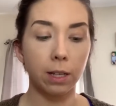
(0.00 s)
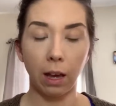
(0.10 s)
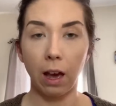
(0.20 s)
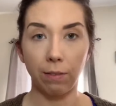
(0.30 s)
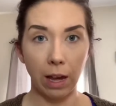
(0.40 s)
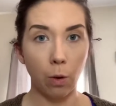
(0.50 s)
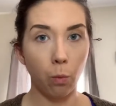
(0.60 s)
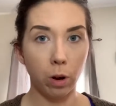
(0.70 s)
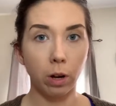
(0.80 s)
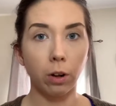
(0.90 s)
I have that
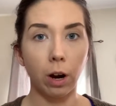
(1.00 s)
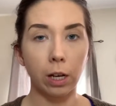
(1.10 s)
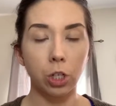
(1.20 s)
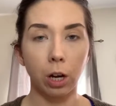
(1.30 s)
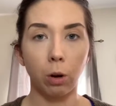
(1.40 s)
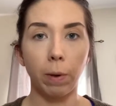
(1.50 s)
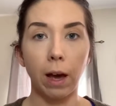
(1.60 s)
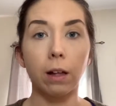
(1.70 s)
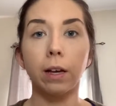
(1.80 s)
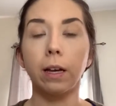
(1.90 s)
one other eyeshadow
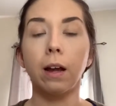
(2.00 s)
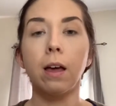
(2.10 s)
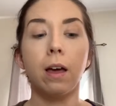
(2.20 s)
palette,